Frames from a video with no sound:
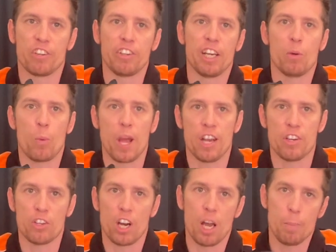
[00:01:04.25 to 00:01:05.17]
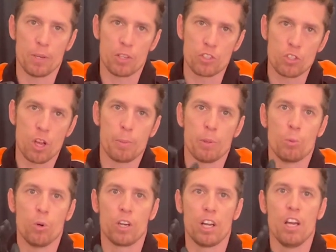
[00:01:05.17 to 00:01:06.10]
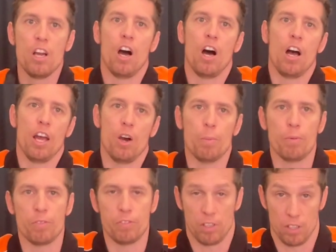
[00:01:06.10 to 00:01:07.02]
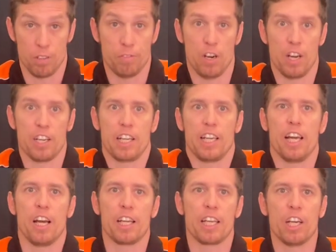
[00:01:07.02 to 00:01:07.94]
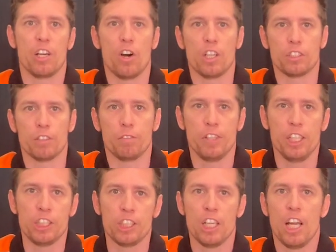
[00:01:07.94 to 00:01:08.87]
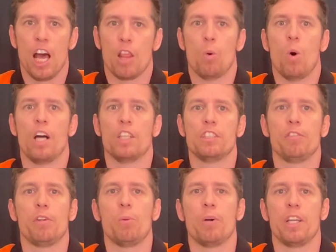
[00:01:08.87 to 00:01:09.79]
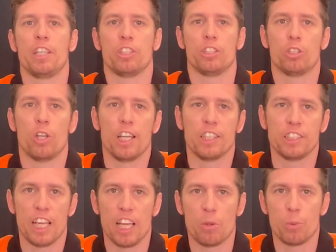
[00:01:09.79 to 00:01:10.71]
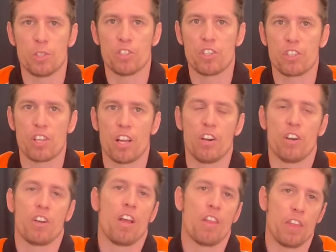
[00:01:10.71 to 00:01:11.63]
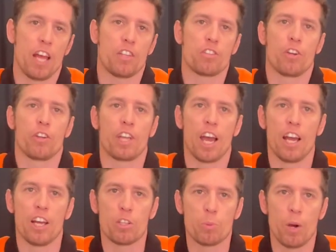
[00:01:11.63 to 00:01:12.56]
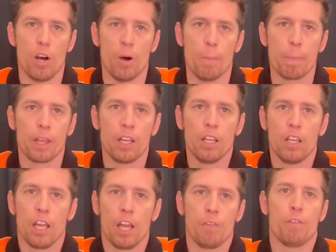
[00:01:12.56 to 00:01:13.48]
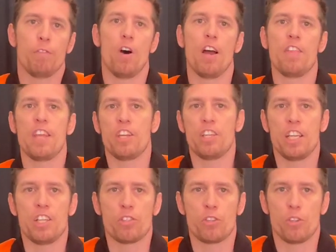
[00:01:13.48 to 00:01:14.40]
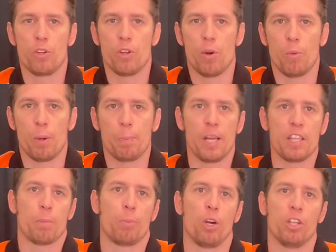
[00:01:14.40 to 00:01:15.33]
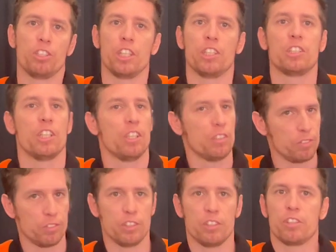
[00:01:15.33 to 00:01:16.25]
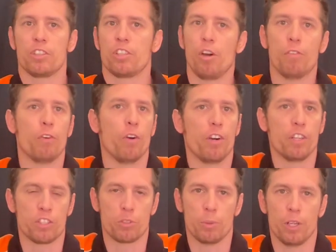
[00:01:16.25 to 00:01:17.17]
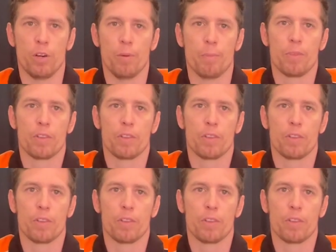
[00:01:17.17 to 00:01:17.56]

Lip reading: grit wet and dry, a bit of soapy water, I find I get a nicer finish. Otherwise, if you're wanting to dry sand it with 600, that's okay as well. If you find that you need to repeat the process, go for it as well.